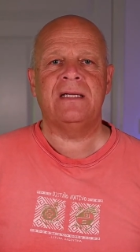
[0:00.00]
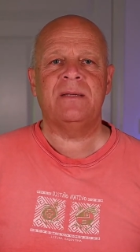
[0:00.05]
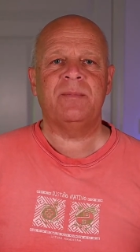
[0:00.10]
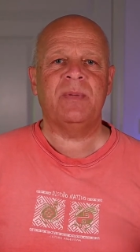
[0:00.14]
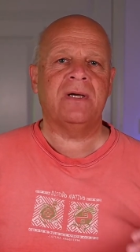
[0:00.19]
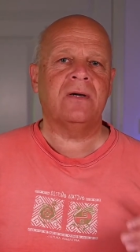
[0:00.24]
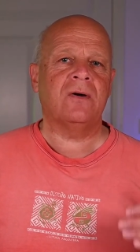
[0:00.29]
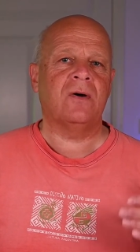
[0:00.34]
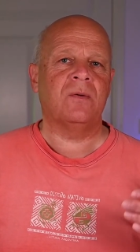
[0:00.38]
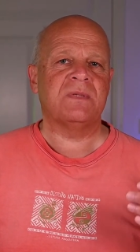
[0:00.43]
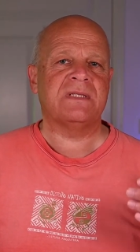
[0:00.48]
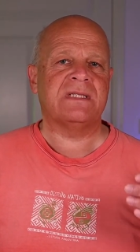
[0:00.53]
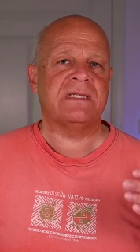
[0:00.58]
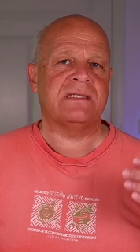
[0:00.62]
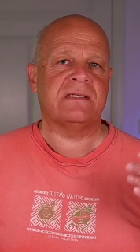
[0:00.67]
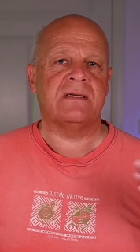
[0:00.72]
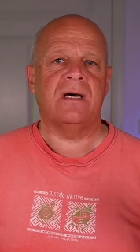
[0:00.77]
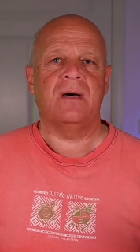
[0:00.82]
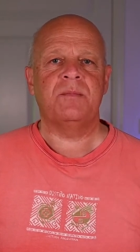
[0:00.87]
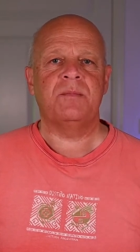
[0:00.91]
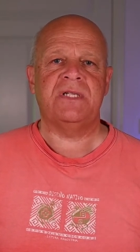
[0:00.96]
It becomes the
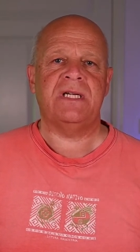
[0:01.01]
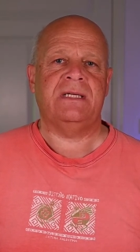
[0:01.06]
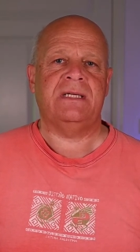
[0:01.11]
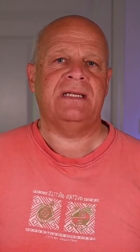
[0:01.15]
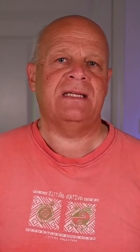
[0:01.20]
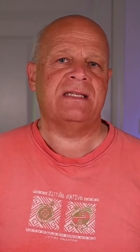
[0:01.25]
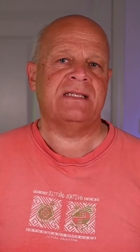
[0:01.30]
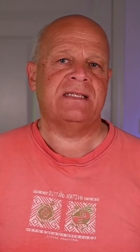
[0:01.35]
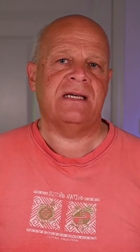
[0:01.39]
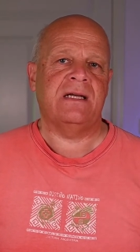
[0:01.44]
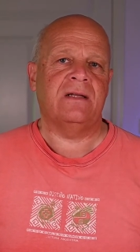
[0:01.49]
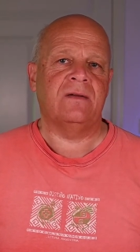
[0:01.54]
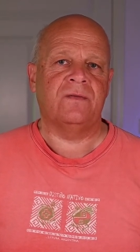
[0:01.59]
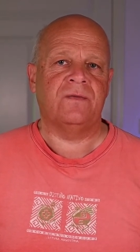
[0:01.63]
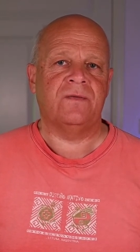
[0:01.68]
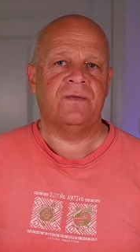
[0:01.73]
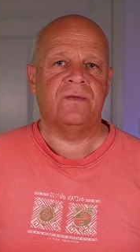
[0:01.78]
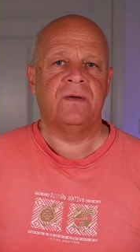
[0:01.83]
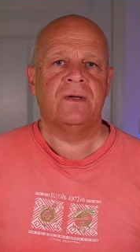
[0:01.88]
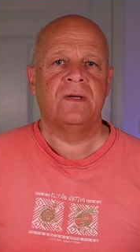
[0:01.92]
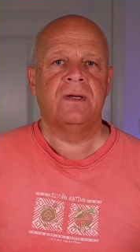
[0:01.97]
subject
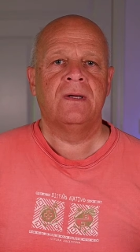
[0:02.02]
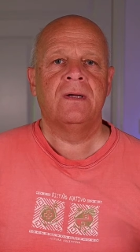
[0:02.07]
itself.